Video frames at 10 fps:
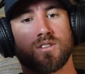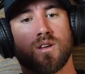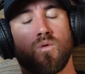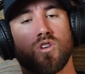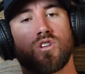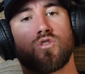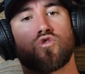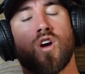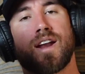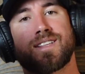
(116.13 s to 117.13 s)
is I want you to
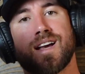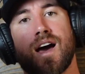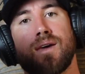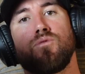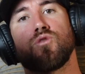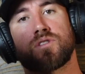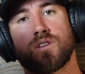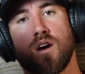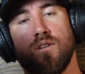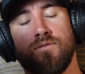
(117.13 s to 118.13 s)
try to time
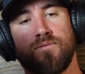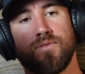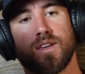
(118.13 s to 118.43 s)
yourself